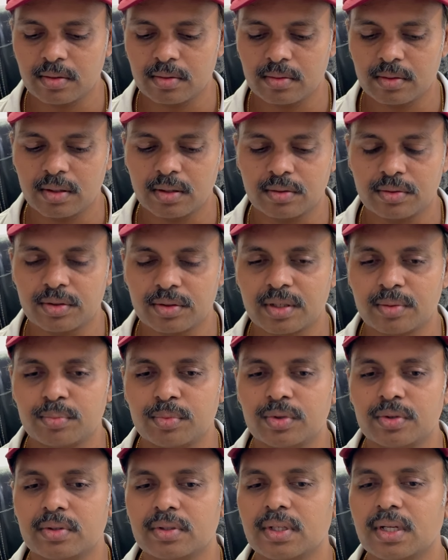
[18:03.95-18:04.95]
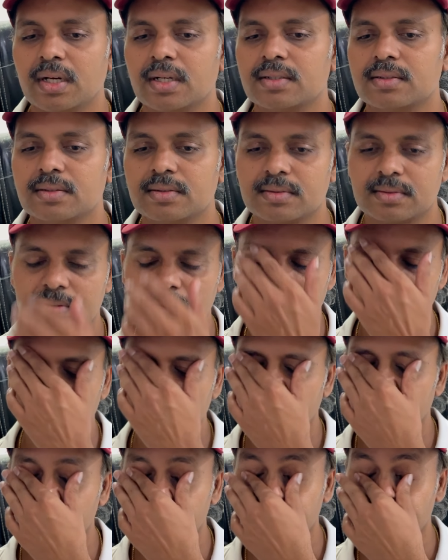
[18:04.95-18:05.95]
or you can put that, right,
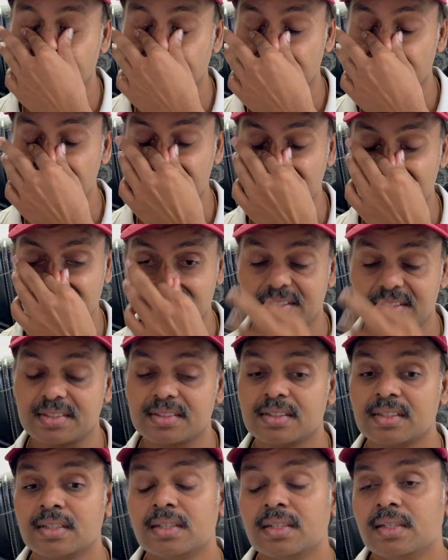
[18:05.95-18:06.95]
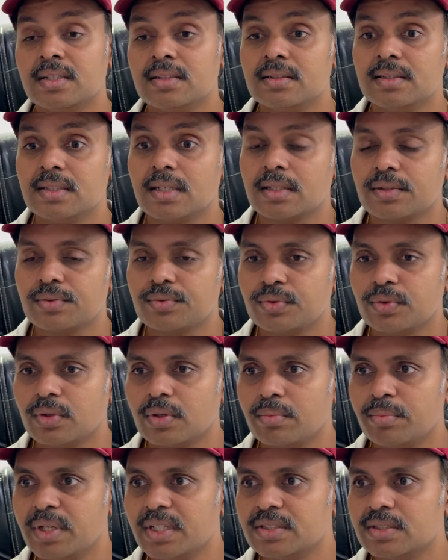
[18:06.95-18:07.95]
network and storage. These are the
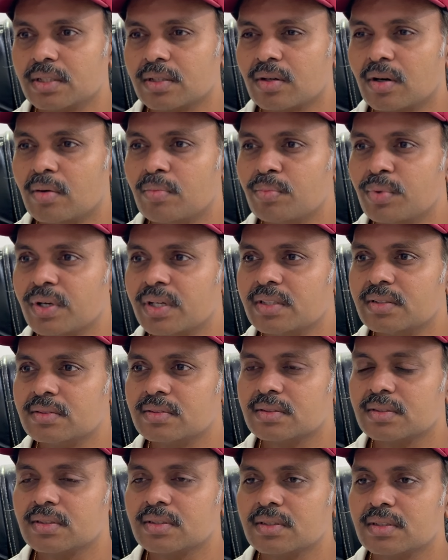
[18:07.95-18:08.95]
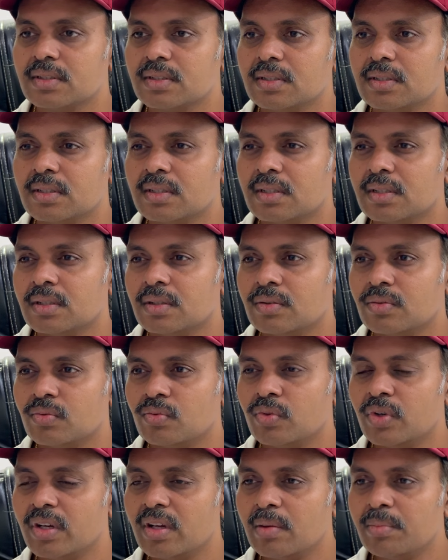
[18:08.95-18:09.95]
4 major components.
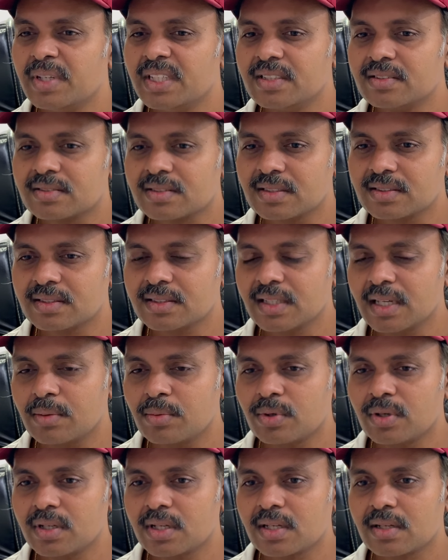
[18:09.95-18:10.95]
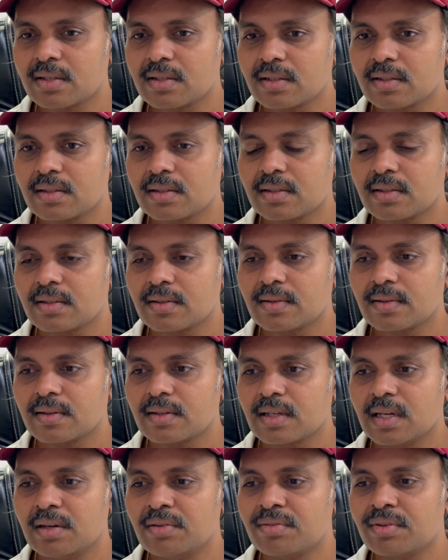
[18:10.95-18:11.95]
We will be discussing about it,
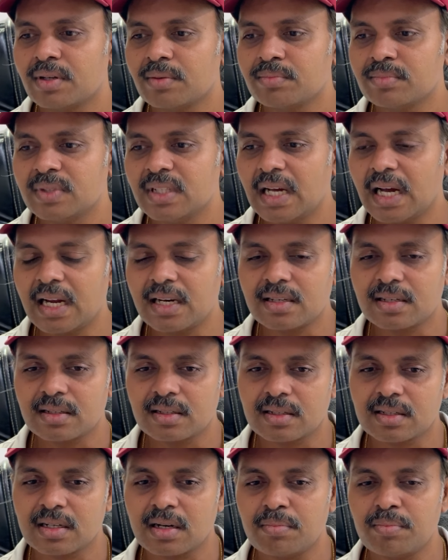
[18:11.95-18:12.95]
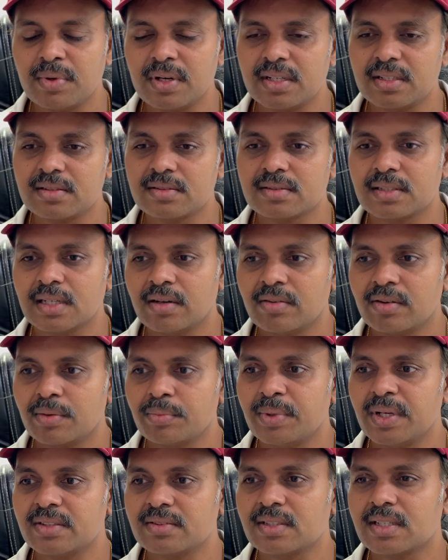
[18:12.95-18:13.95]
and from that completes our
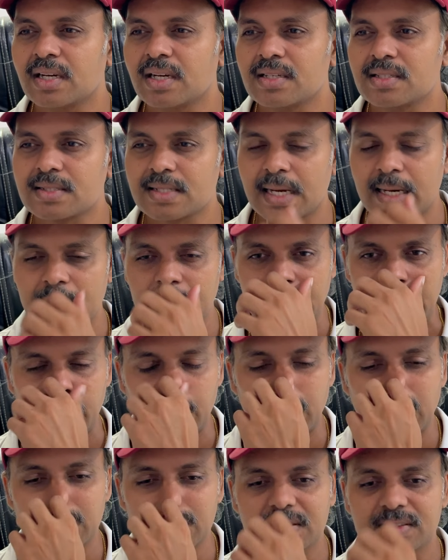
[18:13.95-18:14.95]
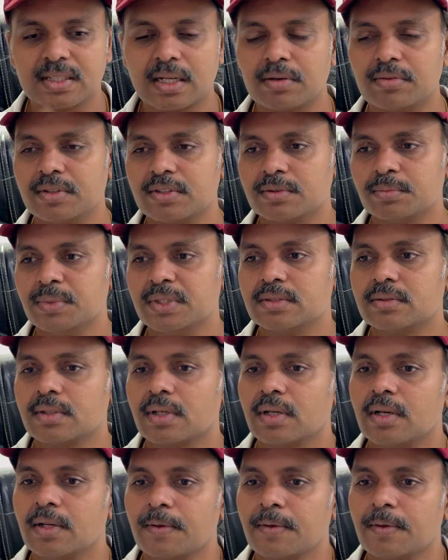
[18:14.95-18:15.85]
basic understanding about servers basically.